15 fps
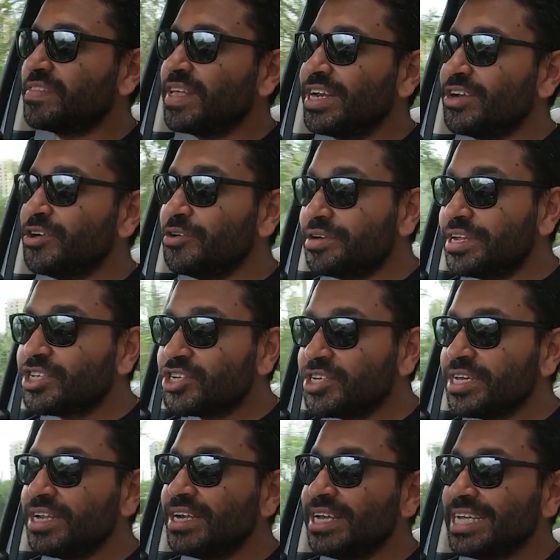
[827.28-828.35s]
that
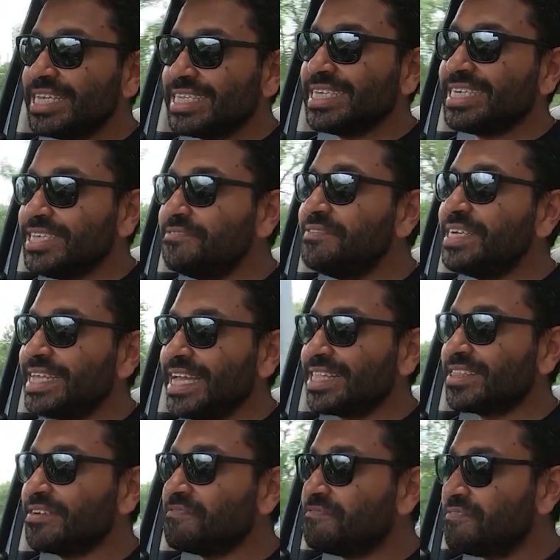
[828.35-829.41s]
original City VTEC,
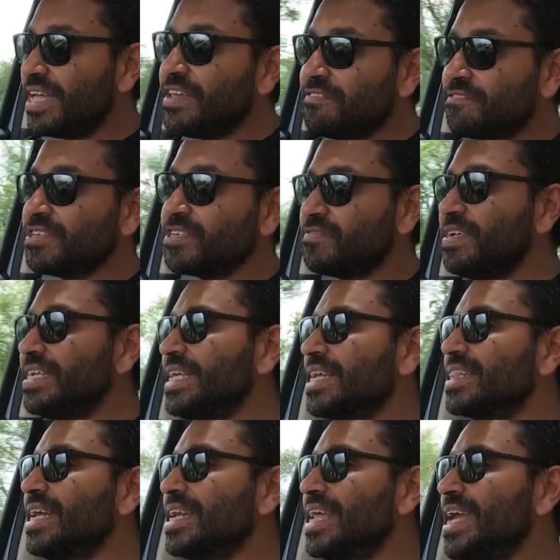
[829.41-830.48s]
the very first VTEC
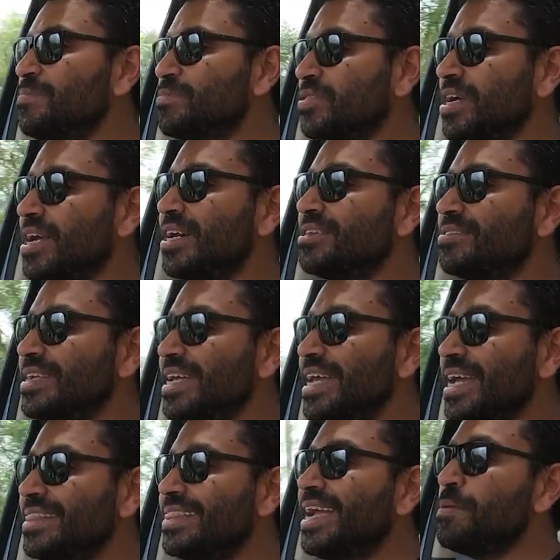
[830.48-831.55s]
that came to the country,
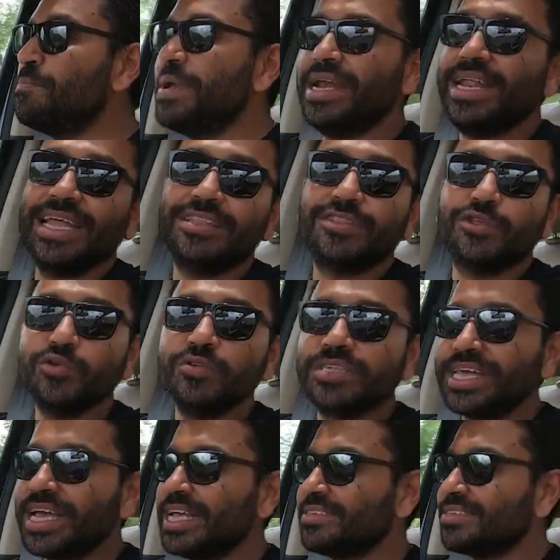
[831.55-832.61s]
that made
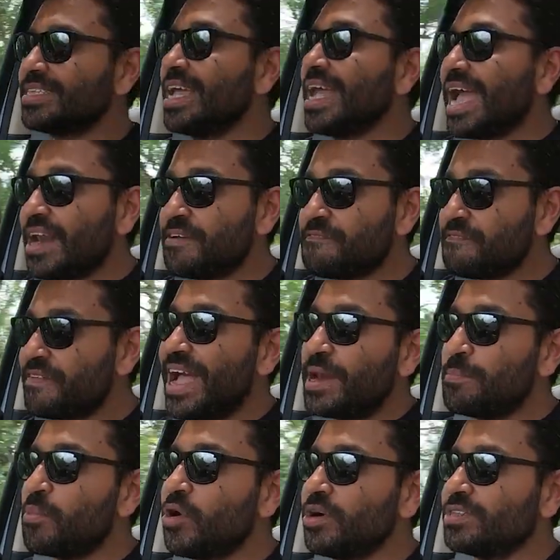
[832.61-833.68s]
enthusiasts and
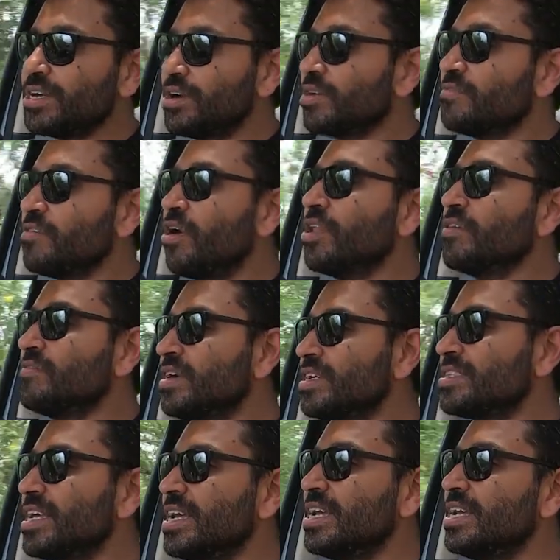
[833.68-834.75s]
fanboys out of all of
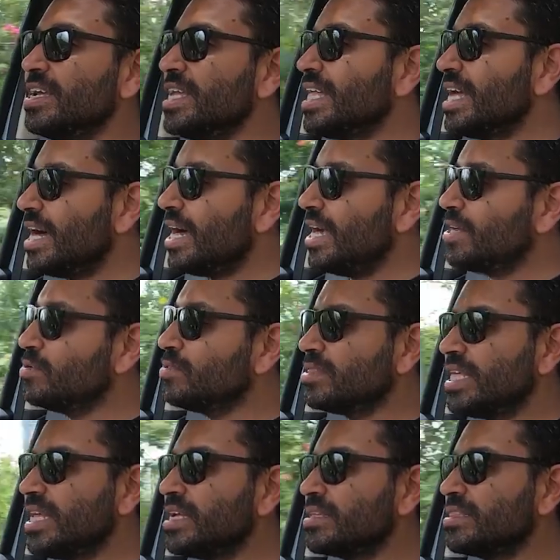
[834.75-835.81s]
us, I don't
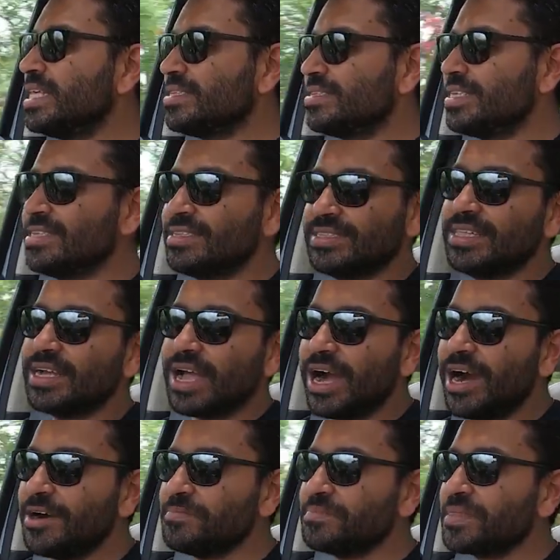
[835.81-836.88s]
think this is the
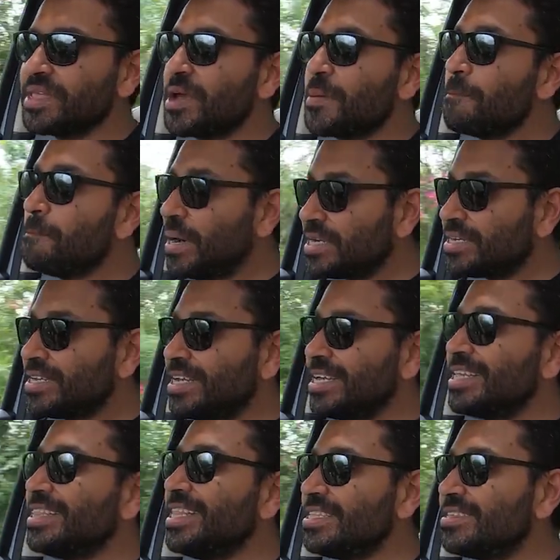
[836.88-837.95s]
car. But
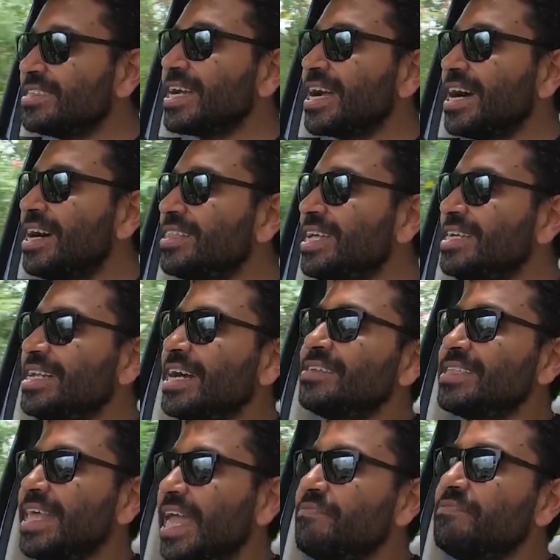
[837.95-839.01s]
this is the car that
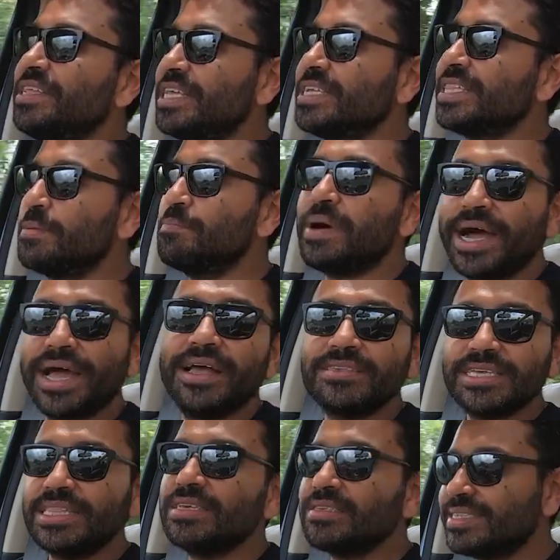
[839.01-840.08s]
does everything that buyers
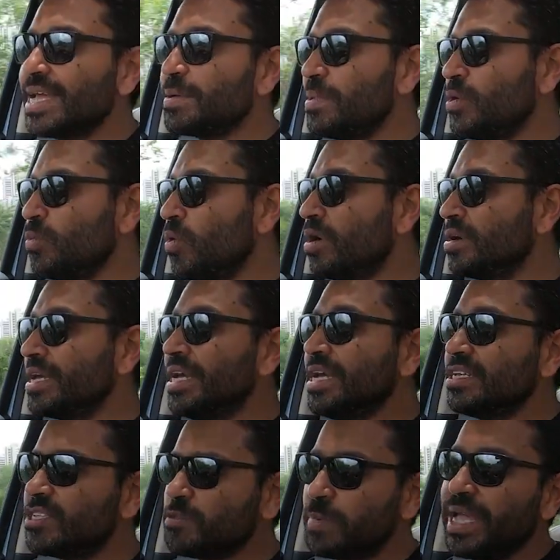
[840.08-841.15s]
in this segment want.
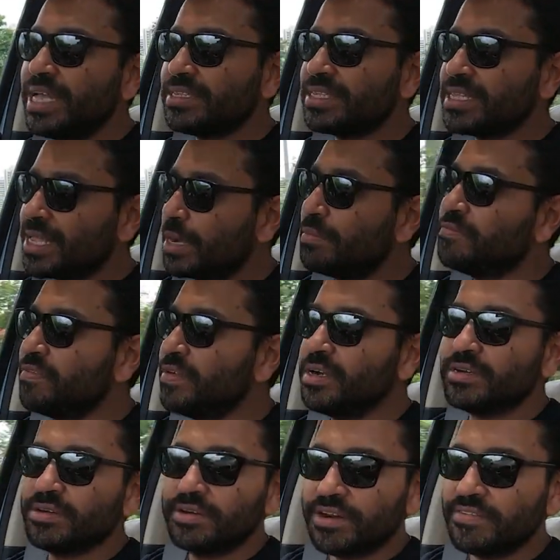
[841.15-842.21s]
Space, comfort,
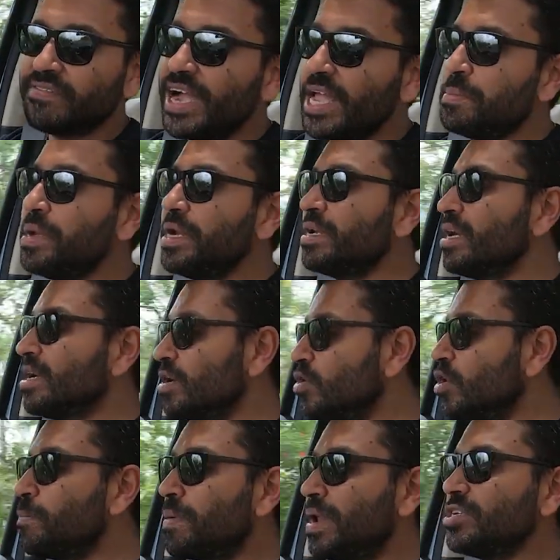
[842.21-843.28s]
refinement,
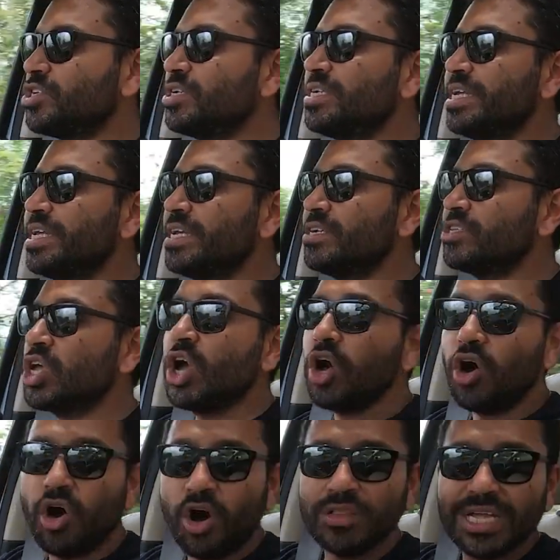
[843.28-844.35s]
good plush interiors.
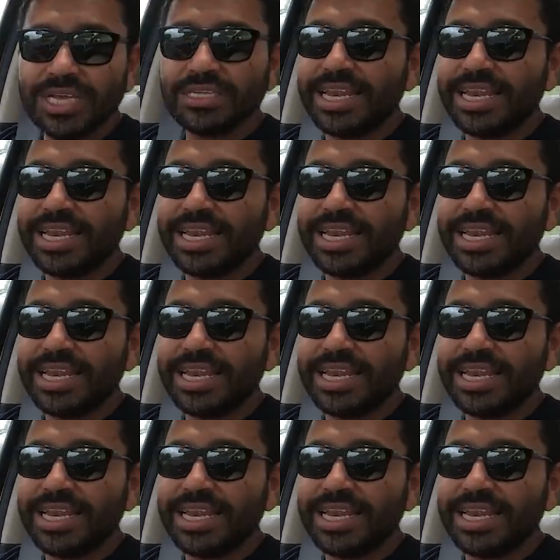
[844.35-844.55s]
All that is